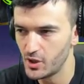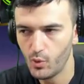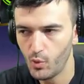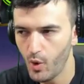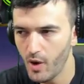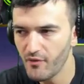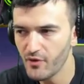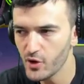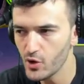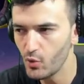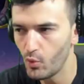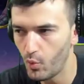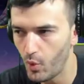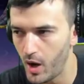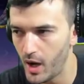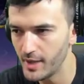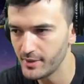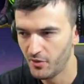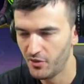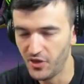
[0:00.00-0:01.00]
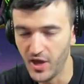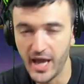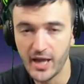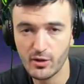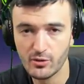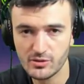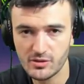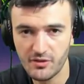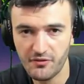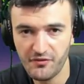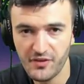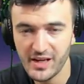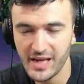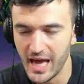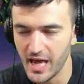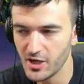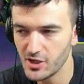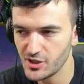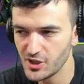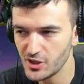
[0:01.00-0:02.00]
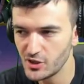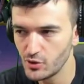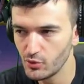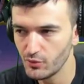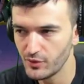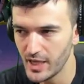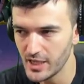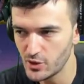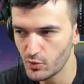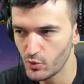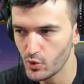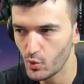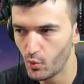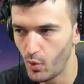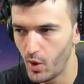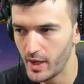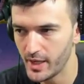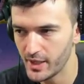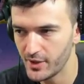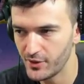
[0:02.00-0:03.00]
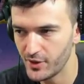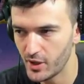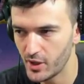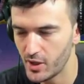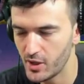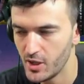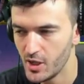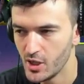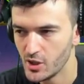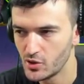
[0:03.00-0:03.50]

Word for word: whoever you want Thanos to feed energy to, that's who you want in there.